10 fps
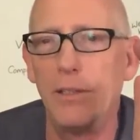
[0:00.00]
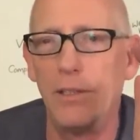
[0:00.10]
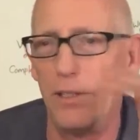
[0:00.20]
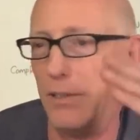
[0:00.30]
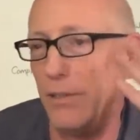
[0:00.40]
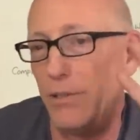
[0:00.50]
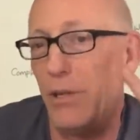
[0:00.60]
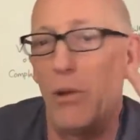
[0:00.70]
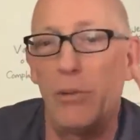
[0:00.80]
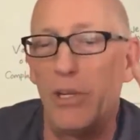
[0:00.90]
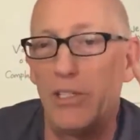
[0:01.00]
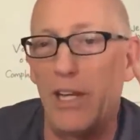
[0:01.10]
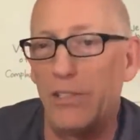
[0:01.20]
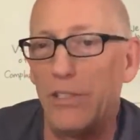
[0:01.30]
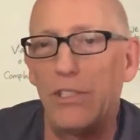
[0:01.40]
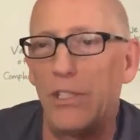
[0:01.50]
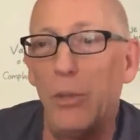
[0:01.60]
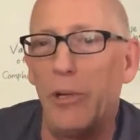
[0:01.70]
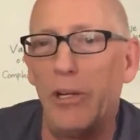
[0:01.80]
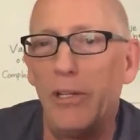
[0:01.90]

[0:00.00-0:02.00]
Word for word: Uh, there's no other way to say it. It's just stupid